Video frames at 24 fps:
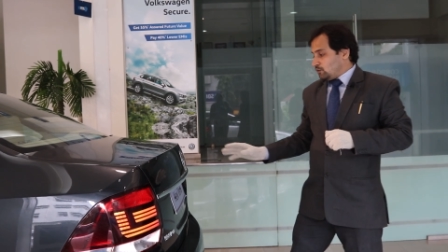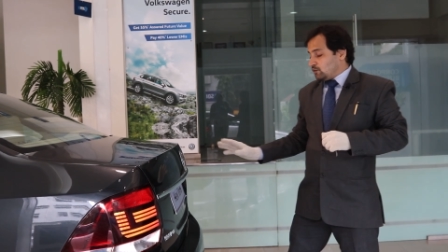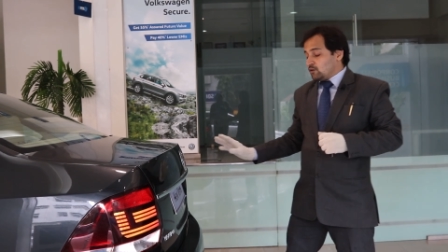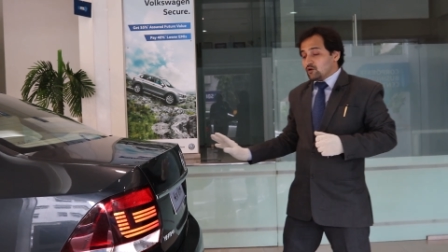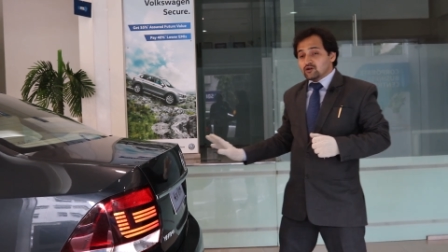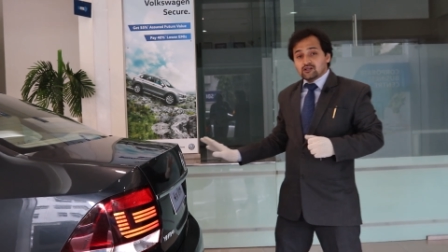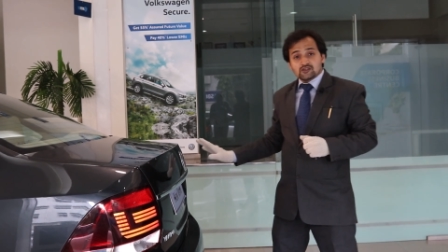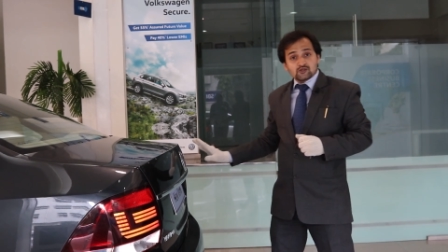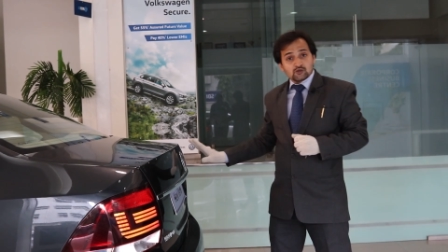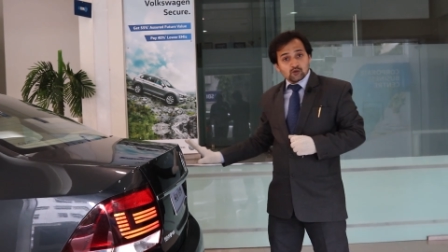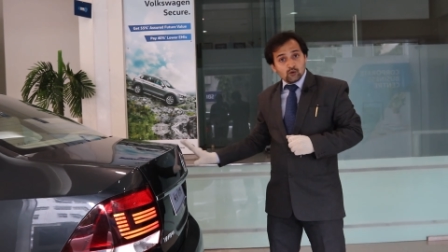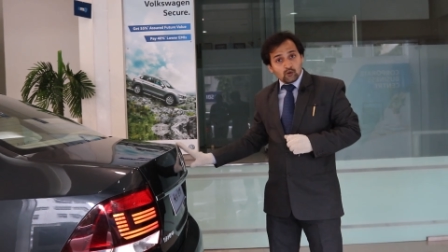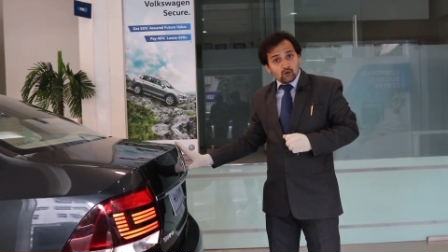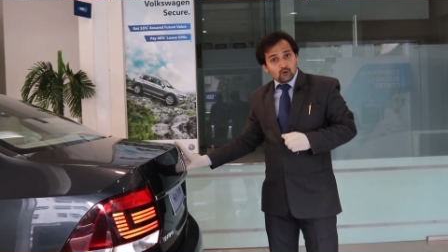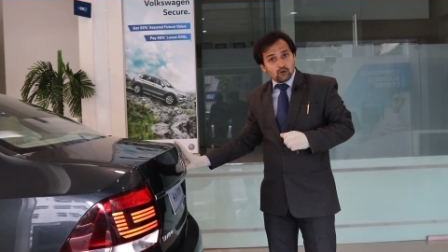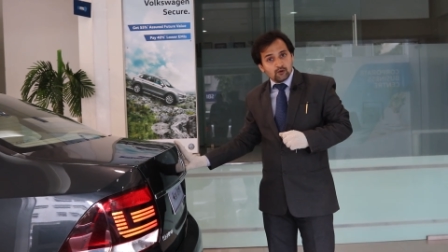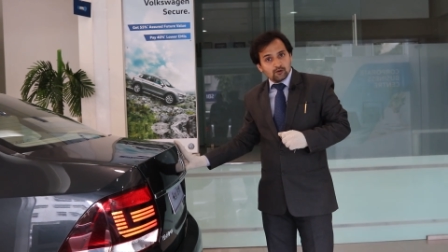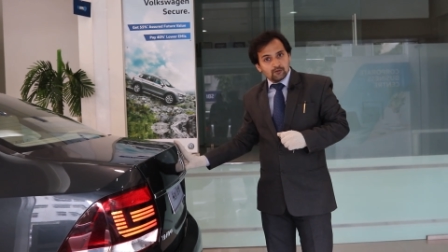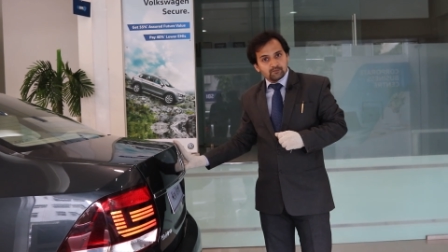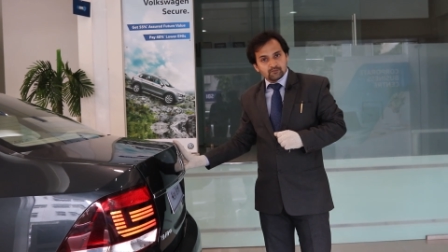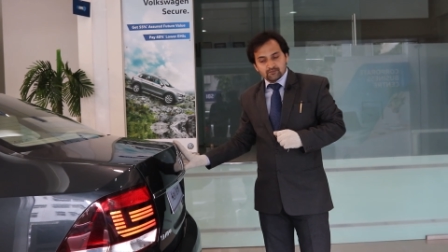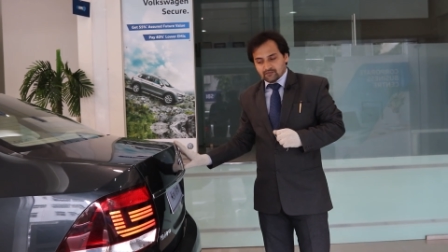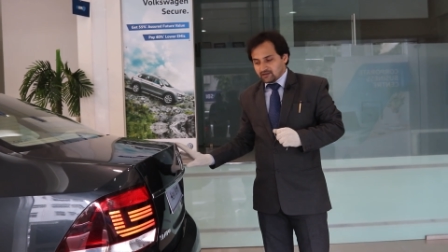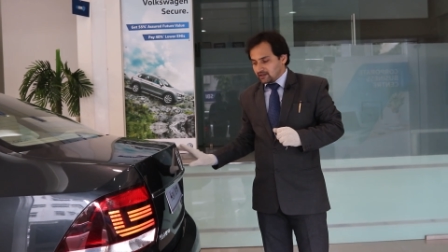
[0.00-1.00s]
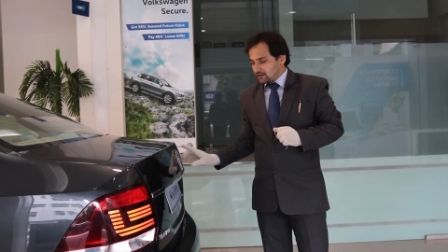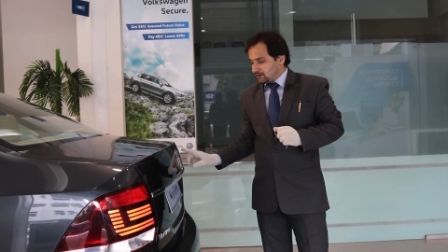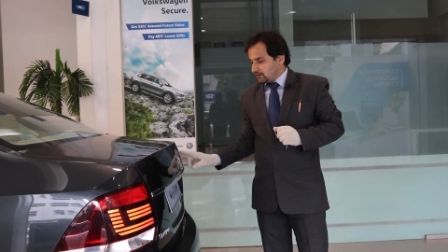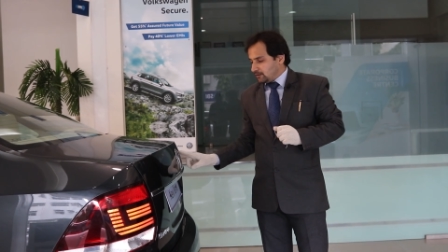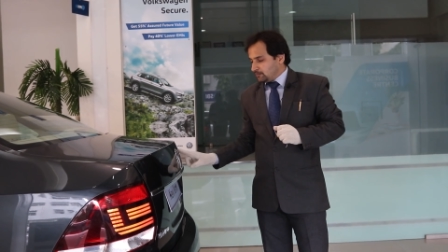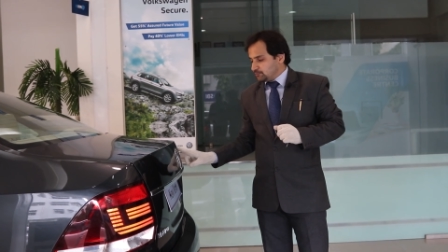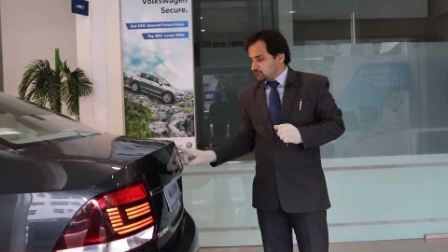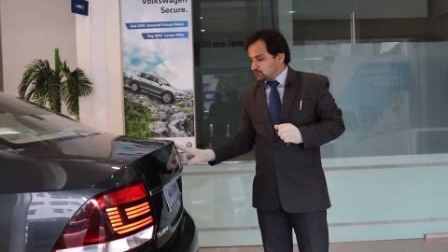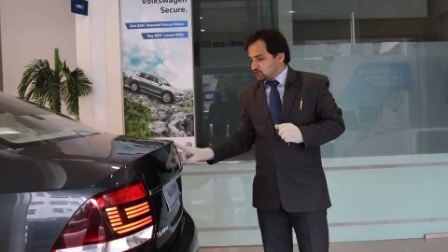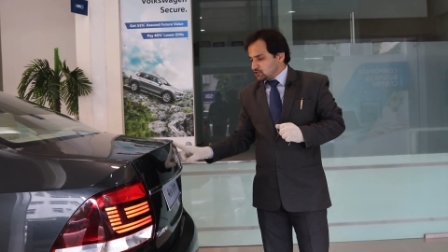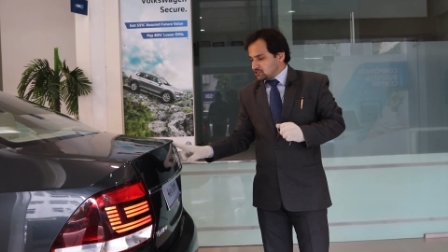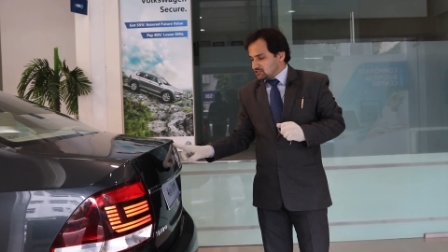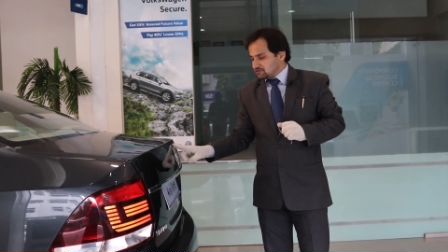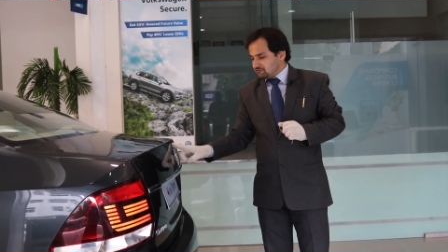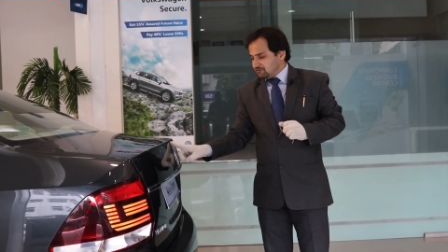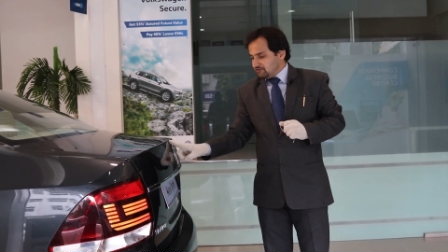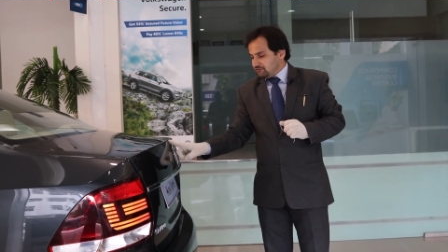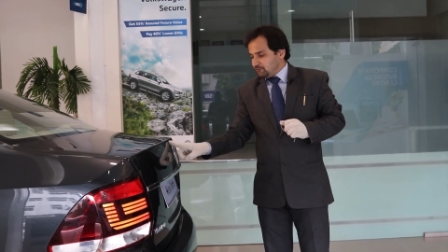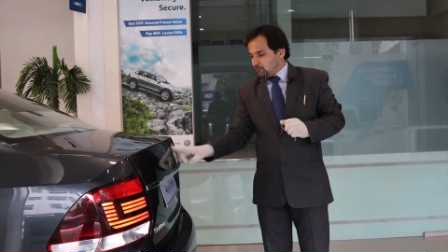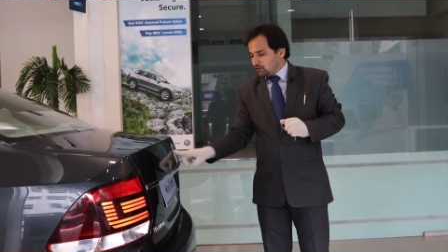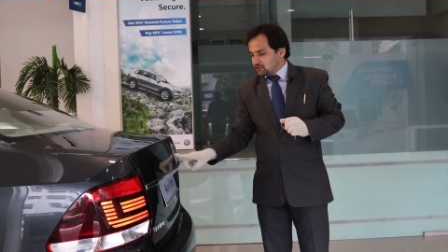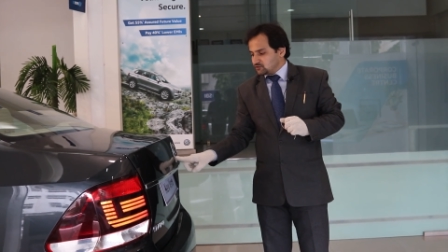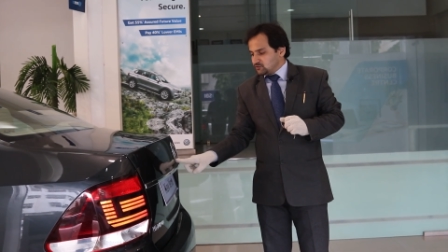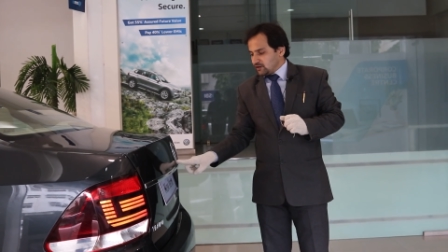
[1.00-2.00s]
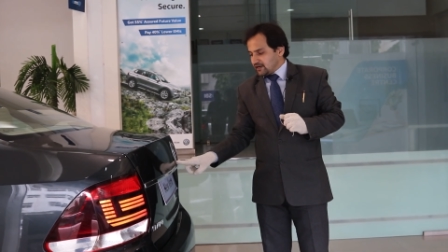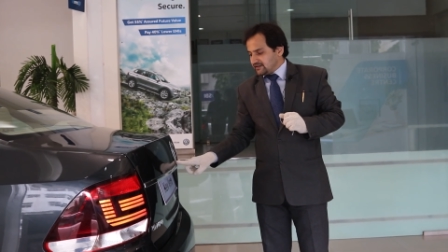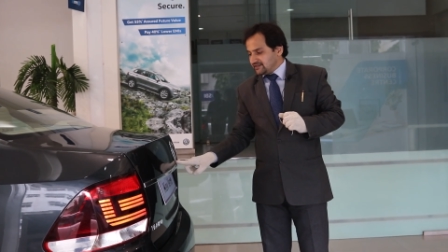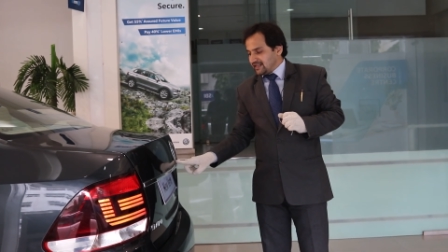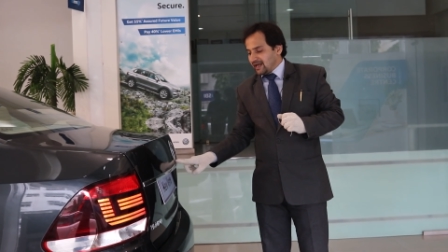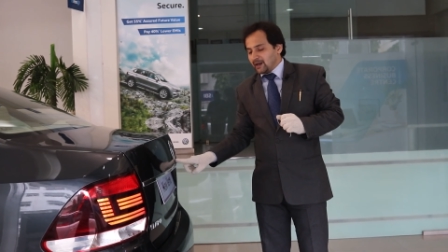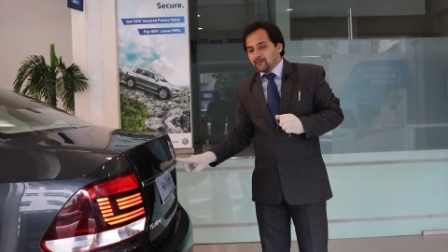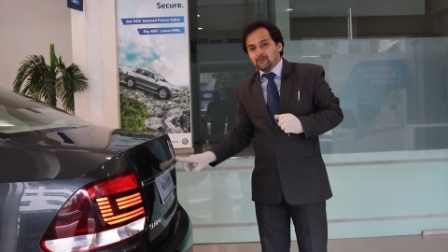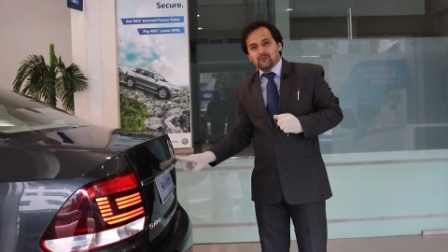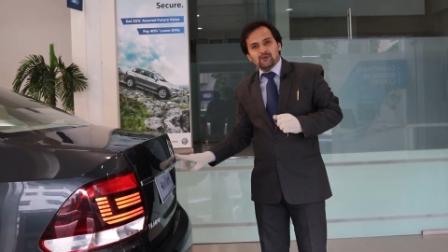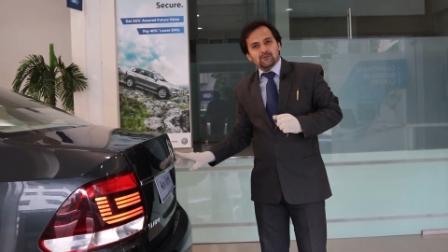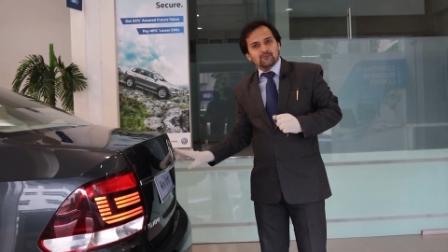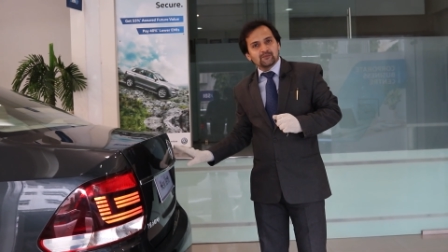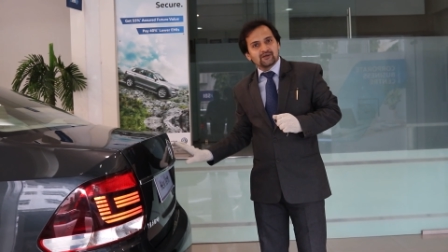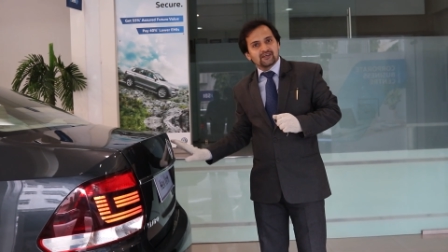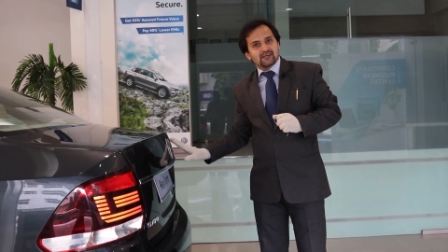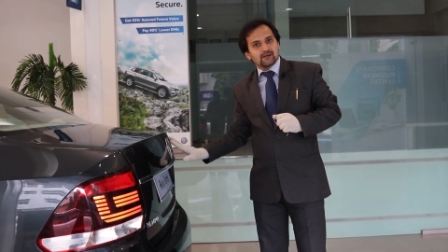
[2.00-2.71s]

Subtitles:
Also, a beautiful Volkswagen emblem